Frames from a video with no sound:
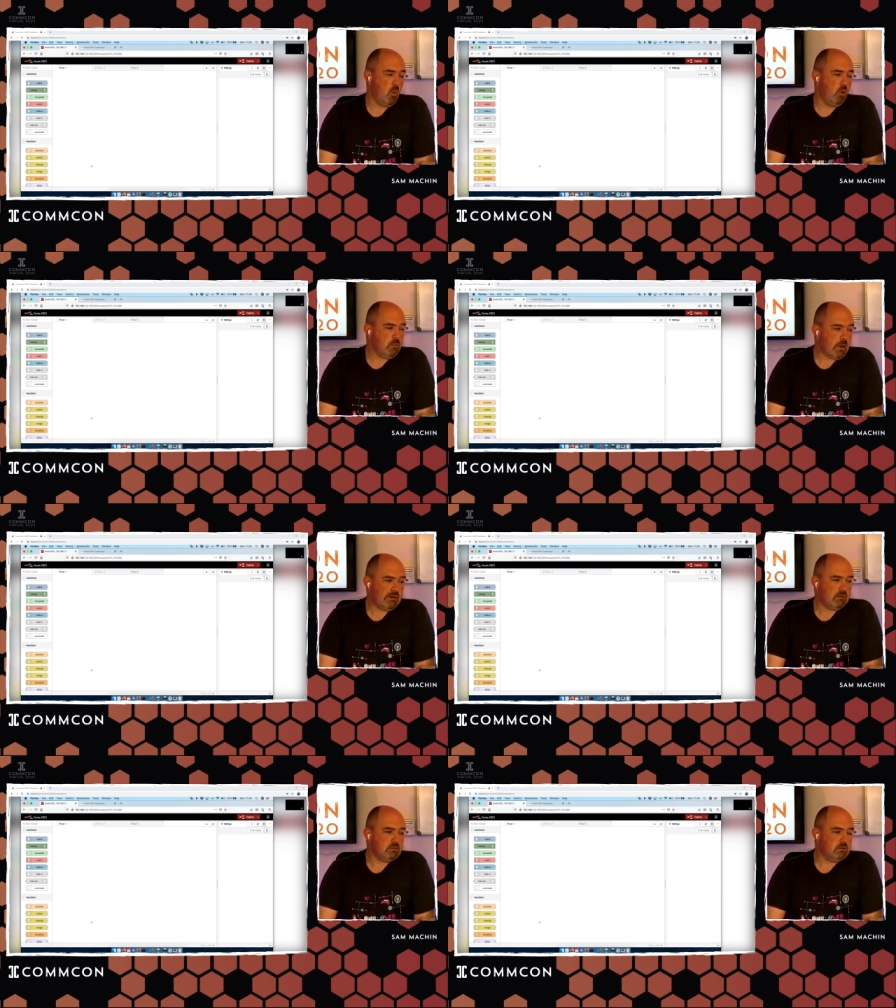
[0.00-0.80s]
What
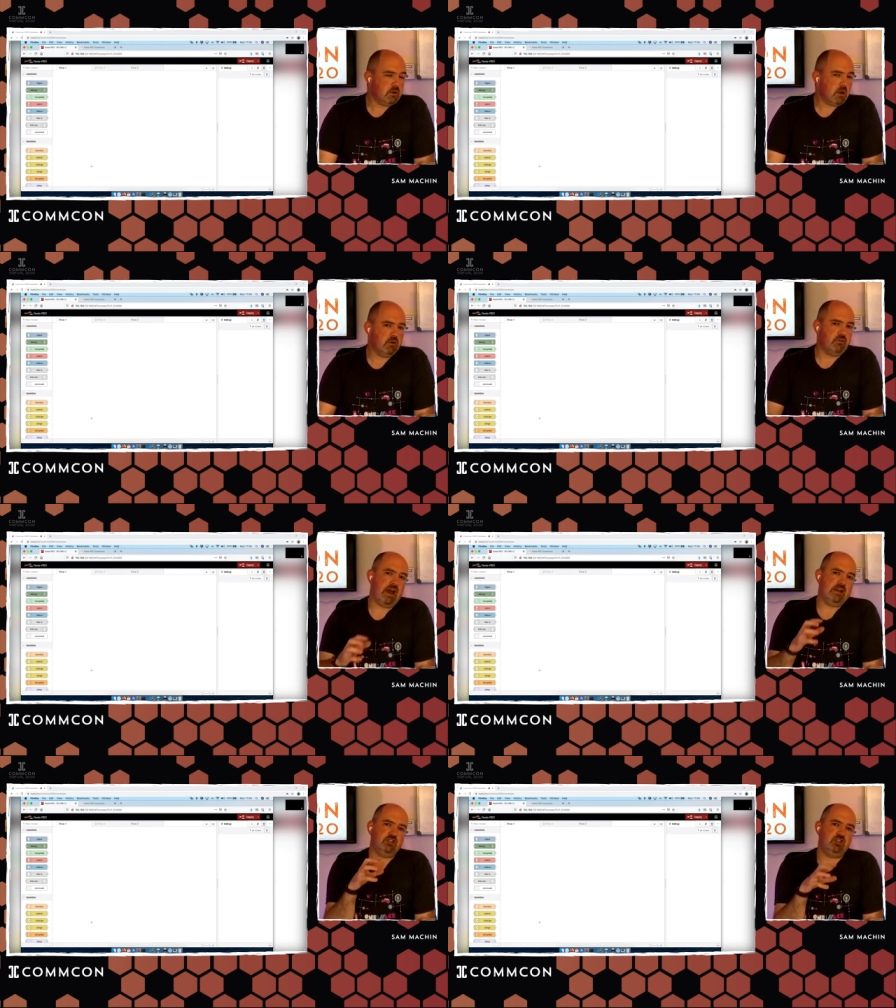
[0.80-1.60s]
about kind
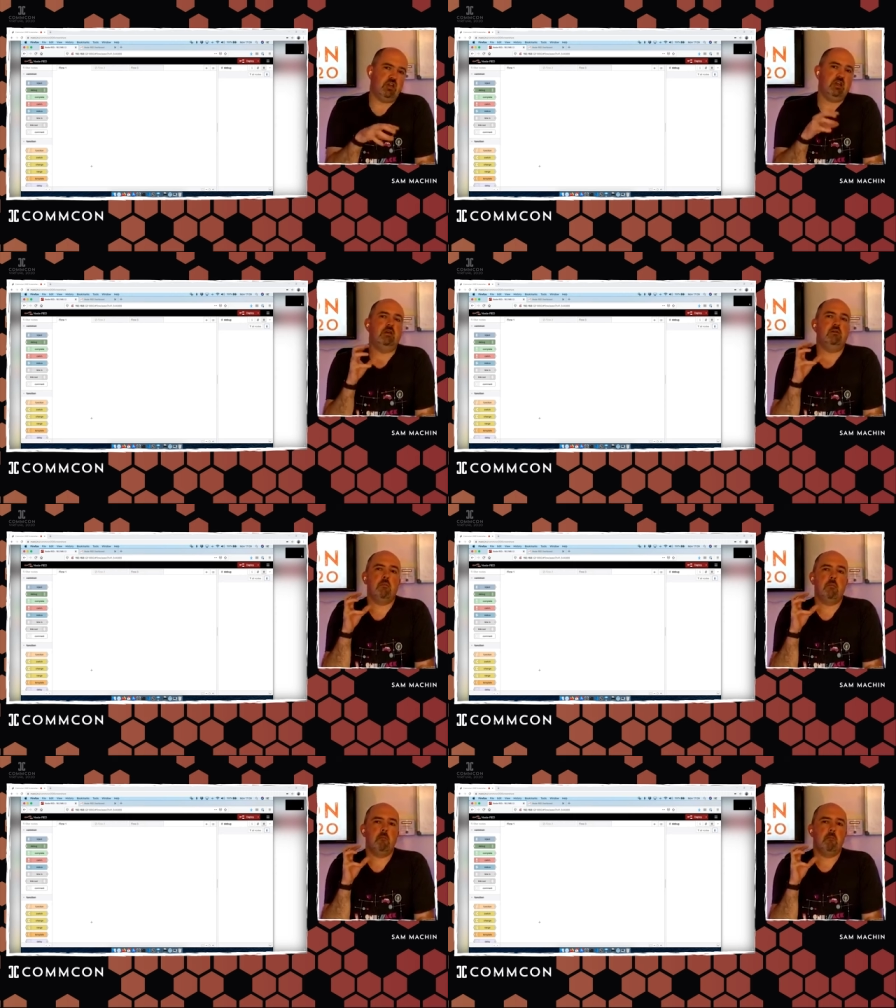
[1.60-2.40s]
of actually